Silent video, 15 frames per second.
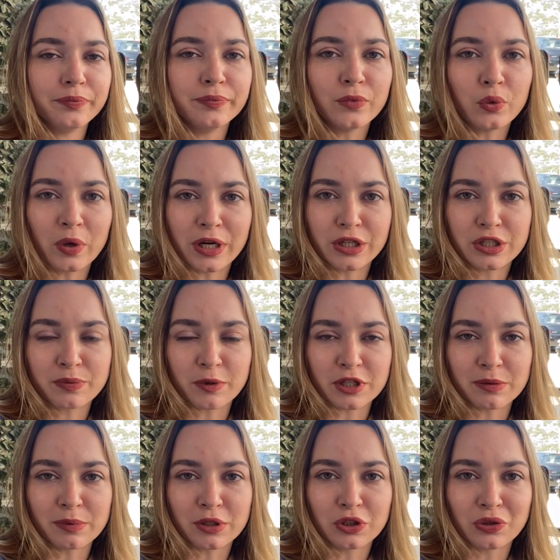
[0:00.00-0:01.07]
where it's
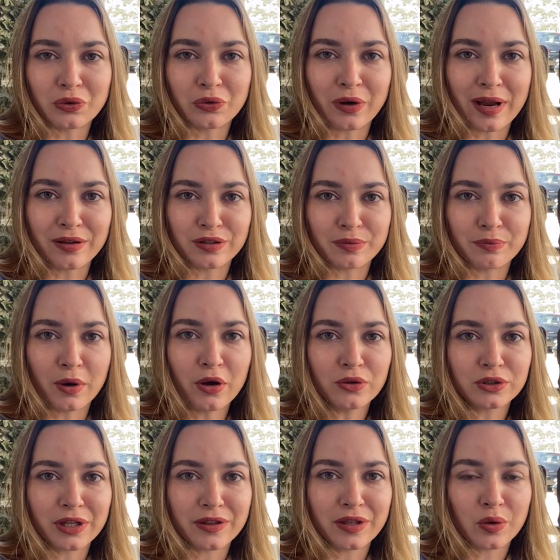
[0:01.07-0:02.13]
possible to rent a
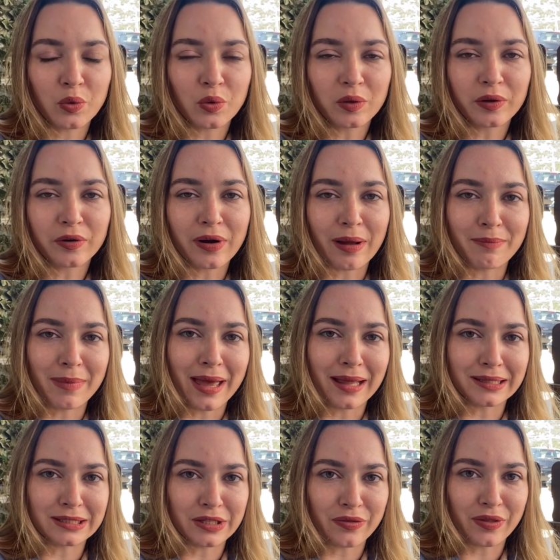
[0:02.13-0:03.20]
boat and they will
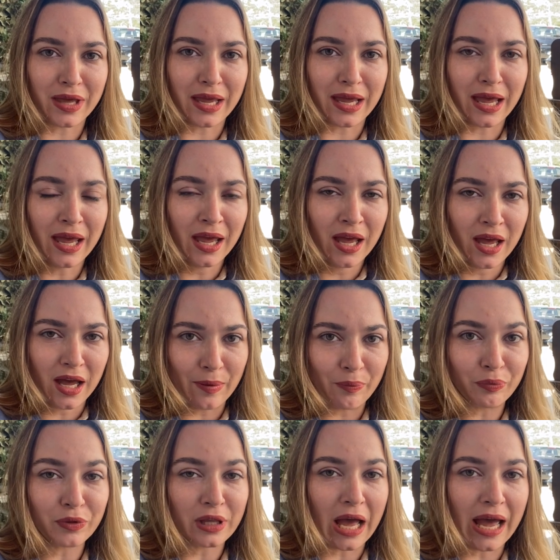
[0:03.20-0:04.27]
recommend the uh,
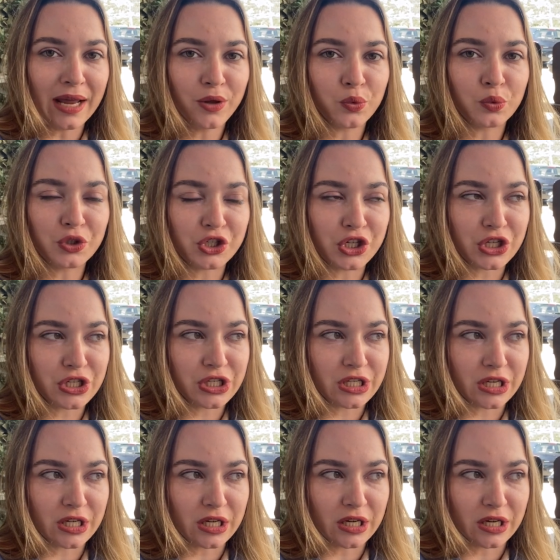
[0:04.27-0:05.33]
guy which is
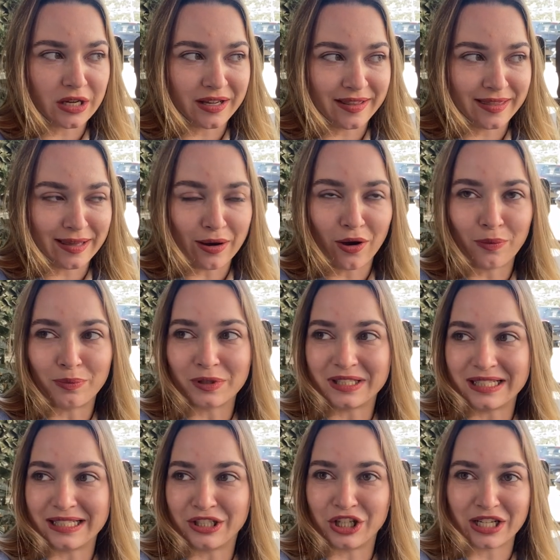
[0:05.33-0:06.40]
uh, the
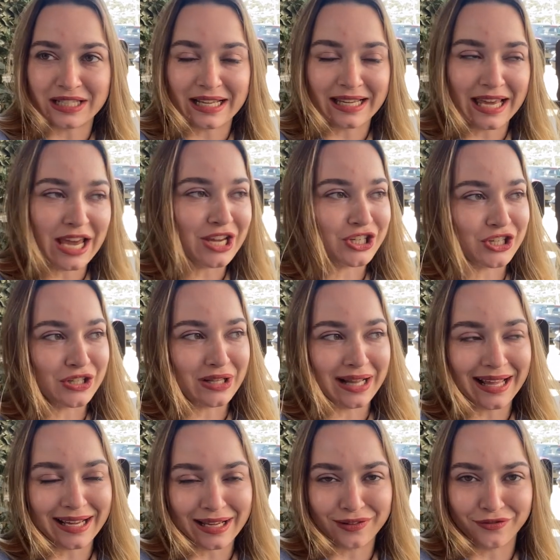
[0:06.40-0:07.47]
opposite just location
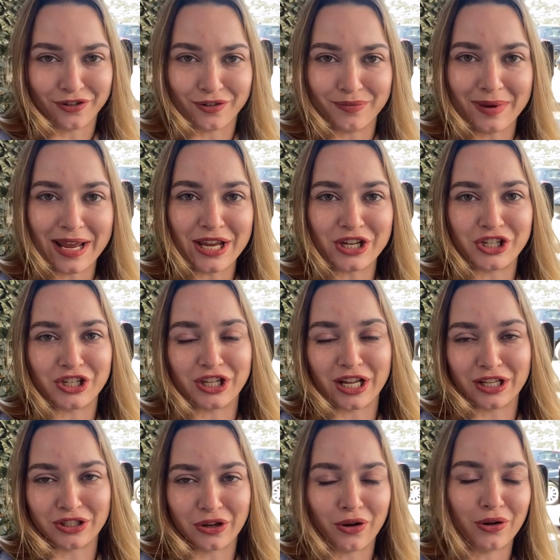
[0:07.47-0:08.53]
like information
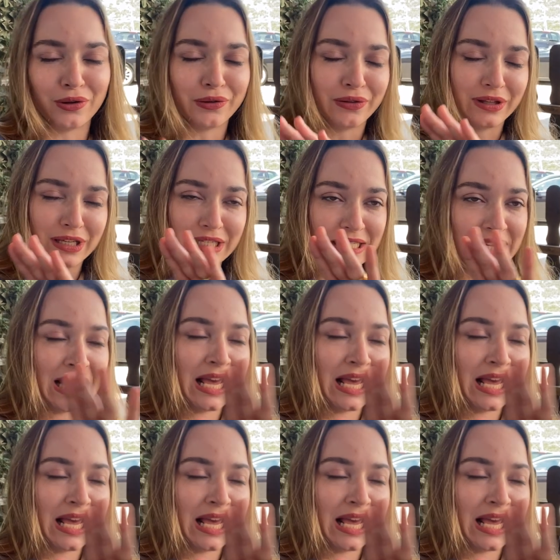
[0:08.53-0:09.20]
and all these